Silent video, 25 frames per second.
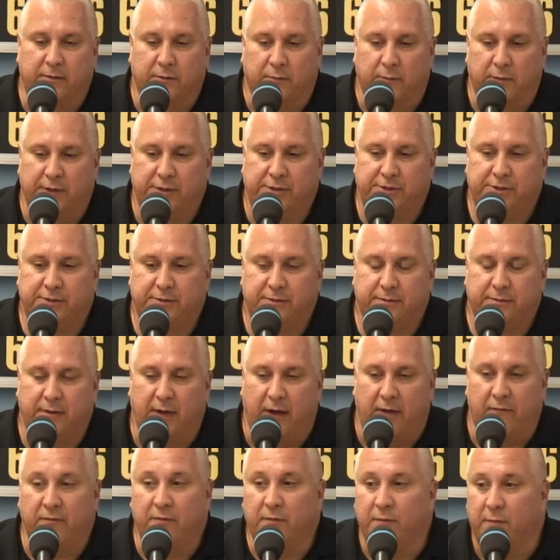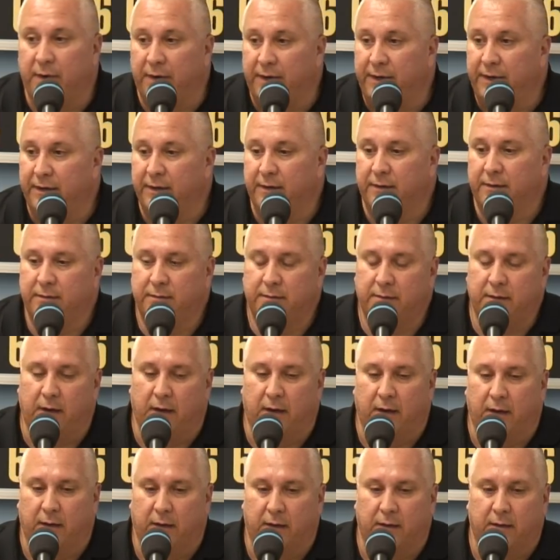to wish everyone here
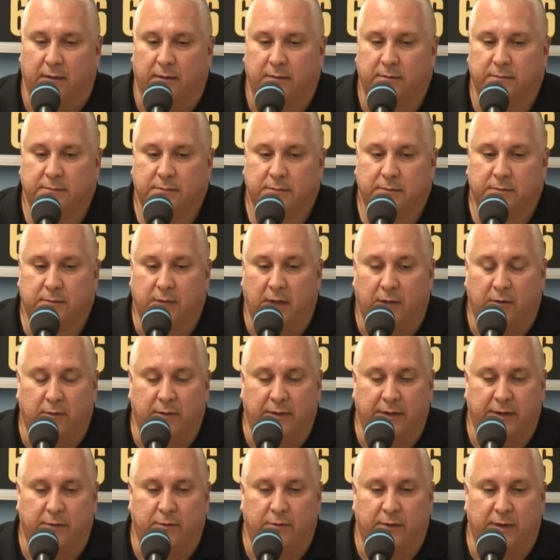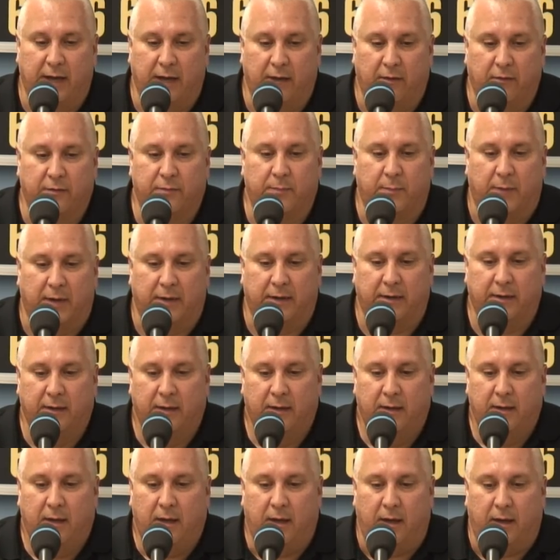uh, not only good health, but
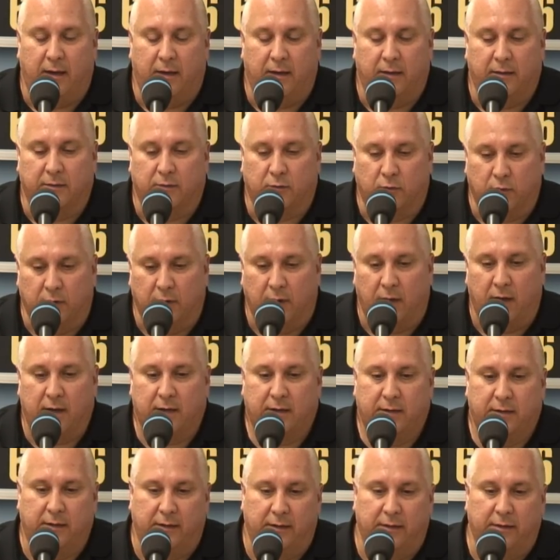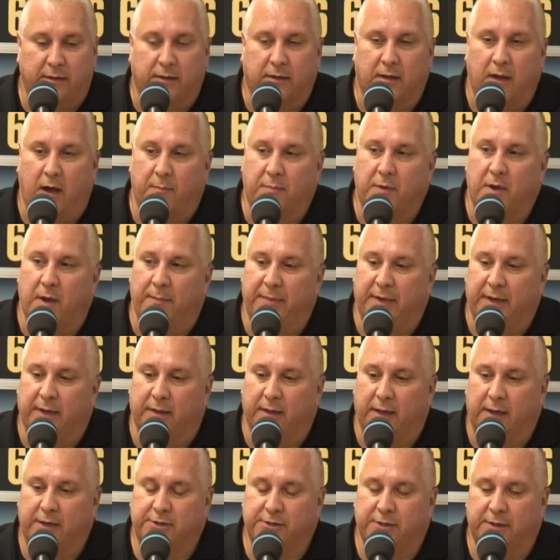uh, good luck in the upcoming
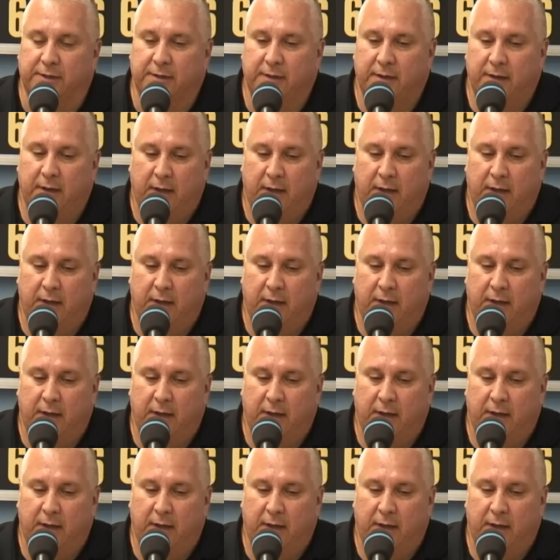election.